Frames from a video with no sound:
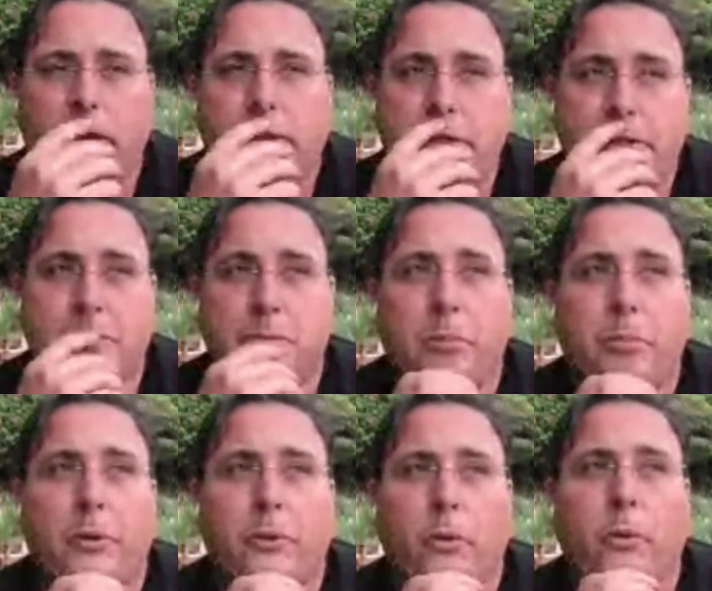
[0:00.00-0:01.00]
Jesus, we're
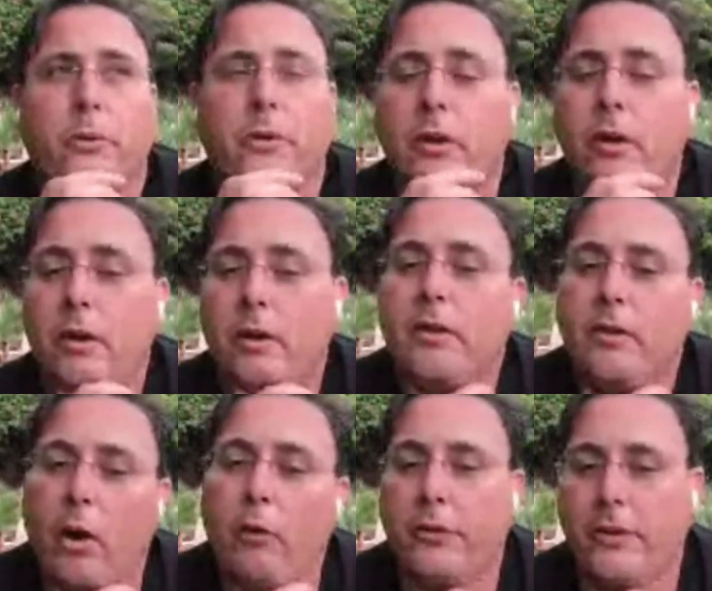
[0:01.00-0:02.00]
both old,
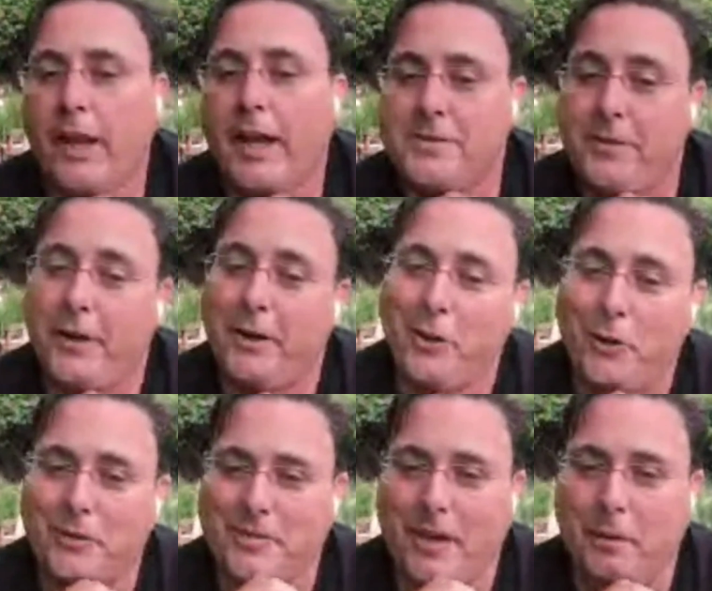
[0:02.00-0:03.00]
over the last very
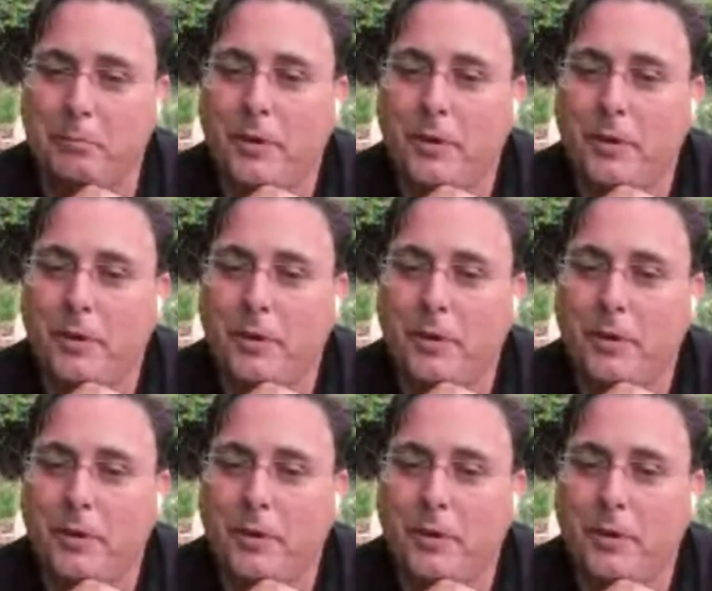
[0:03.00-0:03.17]
long time.